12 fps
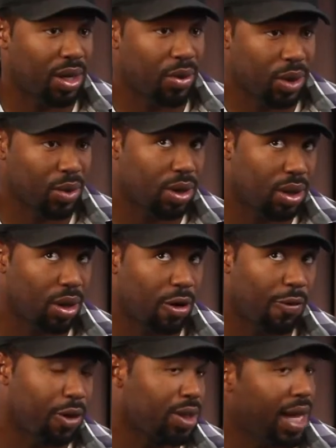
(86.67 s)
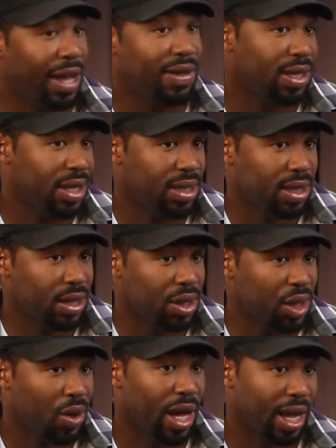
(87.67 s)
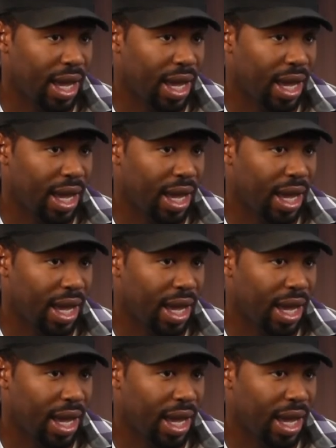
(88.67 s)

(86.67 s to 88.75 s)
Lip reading: there, which was Girlfriends' 8th season, the show got